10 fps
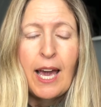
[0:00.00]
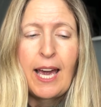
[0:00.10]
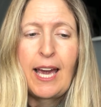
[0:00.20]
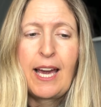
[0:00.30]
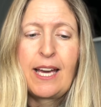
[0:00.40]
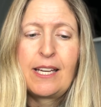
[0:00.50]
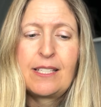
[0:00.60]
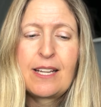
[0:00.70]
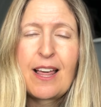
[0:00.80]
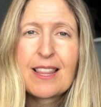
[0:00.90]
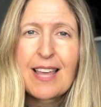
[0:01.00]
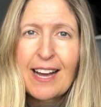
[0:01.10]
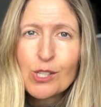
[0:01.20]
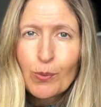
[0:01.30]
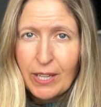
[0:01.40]
And
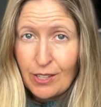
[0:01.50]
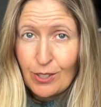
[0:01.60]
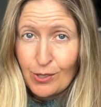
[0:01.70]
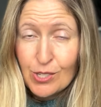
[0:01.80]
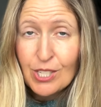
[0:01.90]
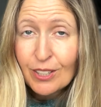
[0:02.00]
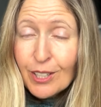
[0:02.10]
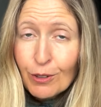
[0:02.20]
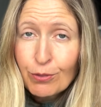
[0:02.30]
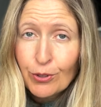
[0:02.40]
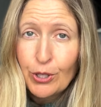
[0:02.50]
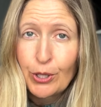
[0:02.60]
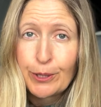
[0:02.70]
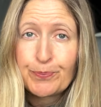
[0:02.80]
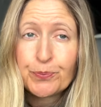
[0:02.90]
that's why he goes to look for
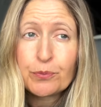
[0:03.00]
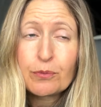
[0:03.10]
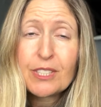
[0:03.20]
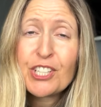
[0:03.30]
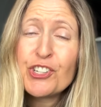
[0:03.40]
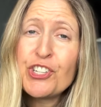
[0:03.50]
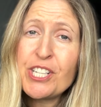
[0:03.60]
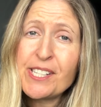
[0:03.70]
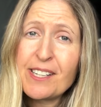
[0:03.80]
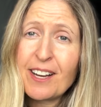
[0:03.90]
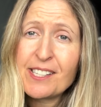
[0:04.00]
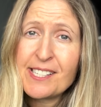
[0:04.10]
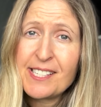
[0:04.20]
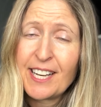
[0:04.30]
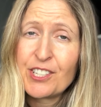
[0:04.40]
her. She's in
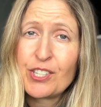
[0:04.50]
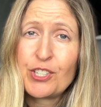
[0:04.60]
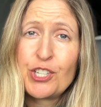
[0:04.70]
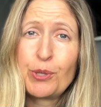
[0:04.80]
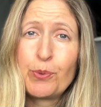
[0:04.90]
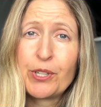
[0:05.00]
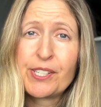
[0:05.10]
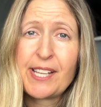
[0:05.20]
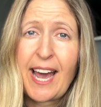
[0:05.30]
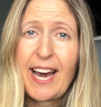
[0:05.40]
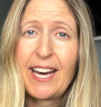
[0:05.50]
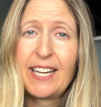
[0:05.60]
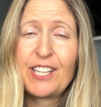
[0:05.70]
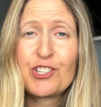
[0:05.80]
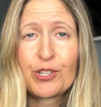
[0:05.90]
Austin, Texas. She works at
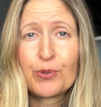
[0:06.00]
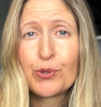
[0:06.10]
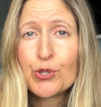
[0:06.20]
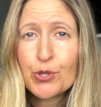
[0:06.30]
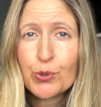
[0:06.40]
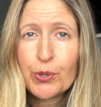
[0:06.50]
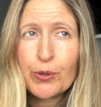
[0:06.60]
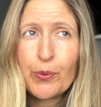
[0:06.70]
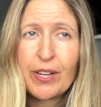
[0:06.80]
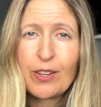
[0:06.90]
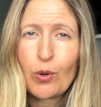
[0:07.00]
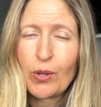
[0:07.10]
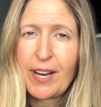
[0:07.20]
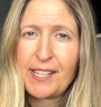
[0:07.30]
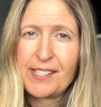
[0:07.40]
a general store, one of the old
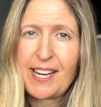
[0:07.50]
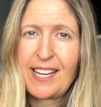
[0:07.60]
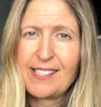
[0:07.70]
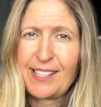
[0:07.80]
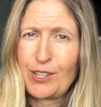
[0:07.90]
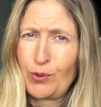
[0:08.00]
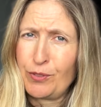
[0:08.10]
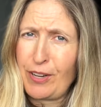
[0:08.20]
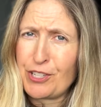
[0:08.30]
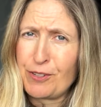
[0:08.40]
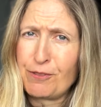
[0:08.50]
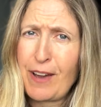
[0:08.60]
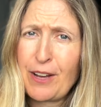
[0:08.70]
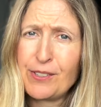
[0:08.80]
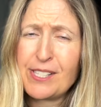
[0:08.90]
kinds that has like the old fashioned
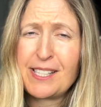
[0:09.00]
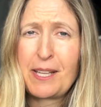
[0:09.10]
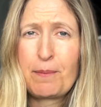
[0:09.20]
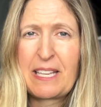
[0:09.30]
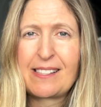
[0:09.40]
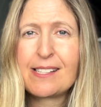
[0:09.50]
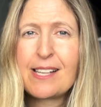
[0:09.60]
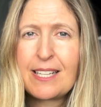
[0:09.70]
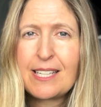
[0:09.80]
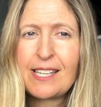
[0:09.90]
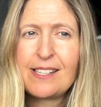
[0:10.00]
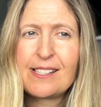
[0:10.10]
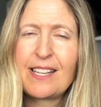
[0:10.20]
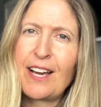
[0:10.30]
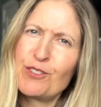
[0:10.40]
fountains and they make the sundaes,
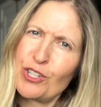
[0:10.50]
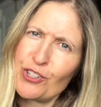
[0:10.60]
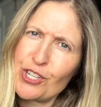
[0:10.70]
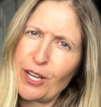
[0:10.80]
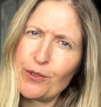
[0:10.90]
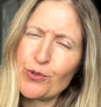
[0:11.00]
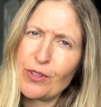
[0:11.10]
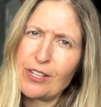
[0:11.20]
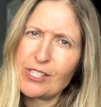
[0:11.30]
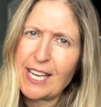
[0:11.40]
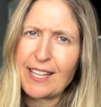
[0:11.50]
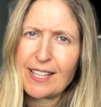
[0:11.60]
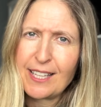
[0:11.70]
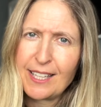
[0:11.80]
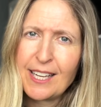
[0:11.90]
and they have tall shelves where there's like
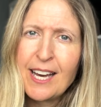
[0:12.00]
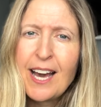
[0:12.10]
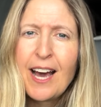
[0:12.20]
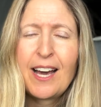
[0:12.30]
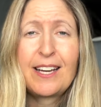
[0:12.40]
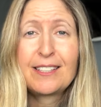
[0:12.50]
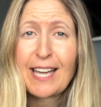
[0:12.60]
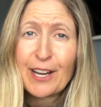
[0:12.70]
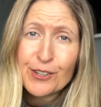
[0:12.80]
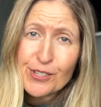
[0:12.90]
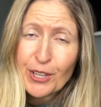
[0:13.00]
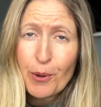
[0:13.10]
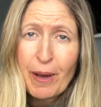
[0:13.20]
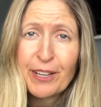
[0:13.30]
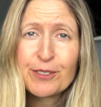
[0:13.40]
the uh, ladders that go
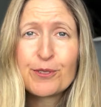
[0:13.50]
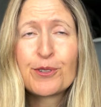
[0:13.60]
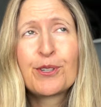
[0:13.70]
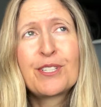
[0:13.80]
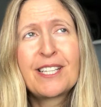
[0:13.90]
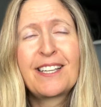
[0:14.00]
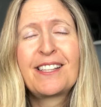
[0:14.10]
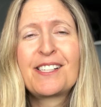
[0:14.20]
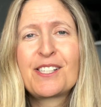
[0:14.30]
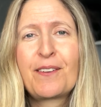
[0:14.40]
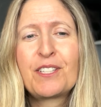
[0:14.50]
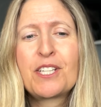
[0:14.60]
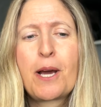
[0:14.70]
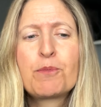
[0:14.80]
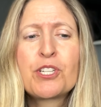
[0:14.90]
back and forth to get things off the
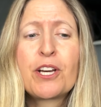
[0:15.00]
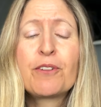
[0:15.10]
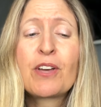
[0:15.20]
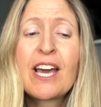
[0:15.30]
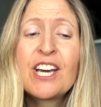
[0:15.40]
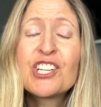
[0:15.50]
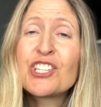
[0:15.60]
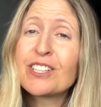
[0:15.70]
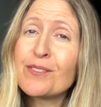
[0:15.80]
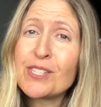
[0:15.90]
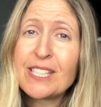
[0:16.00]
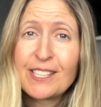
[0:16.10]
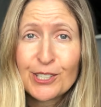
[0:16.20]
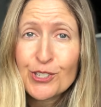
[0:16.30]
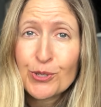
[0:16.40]
top shelf. She lives in an
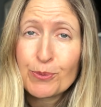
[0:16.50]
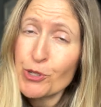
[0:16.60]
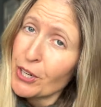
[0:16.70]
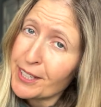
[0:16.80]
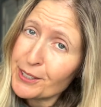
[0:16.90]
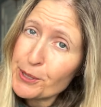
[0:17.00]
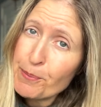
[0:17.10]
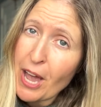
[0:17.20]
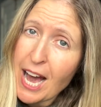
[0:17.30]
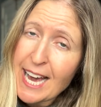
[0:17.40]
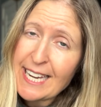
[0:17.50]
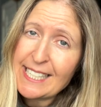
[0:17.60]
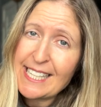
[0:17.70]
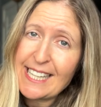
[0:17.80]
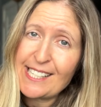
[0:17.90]
Airstream trailer
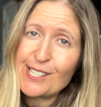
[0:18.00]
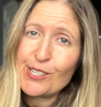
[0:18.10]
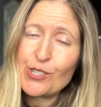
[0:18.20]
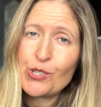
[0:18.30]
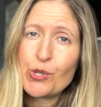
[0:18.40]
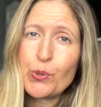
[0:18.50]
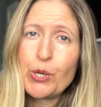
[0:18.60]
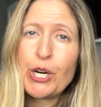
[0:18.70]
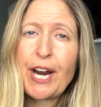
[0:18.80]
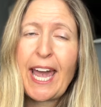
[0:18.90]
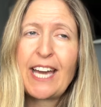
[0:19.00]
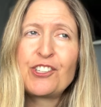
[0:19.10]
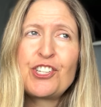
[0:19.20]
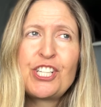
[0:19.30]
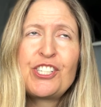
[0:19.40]
behind this store
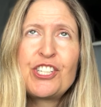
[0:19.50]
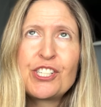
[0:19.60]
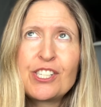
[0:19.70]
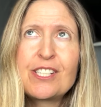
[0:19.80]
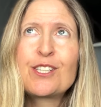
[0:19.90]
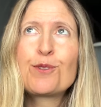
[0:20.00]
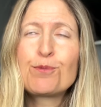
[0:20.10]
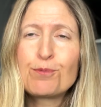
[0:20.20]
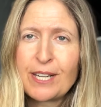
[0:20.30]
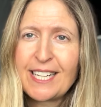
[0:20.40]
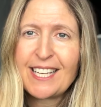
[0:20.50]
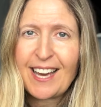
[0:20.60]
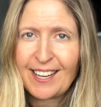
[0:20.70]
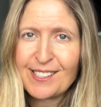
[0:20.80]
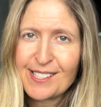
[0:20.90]
and she just
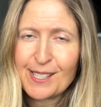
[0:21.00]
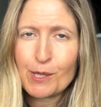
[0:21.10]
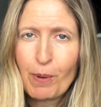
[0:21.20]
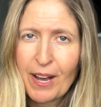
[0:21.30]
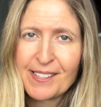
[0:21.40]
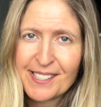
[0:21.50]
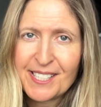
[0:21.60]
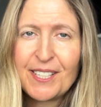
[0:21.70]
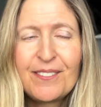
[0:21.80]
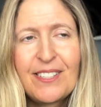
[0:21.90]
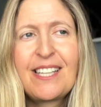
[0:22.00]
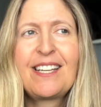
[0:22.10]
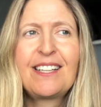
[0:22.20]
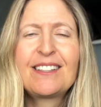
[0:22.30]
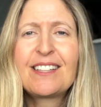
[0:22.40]
radiates this
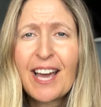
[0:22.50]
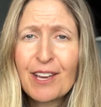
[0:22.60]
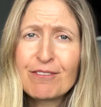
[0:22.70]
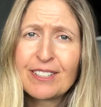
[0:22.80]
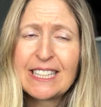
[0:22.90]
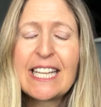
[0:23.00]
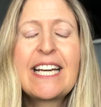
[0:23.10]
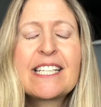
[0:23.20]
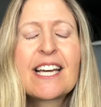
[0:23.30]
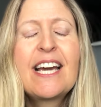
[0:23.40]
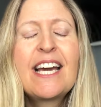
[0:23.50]
positivity and life and light.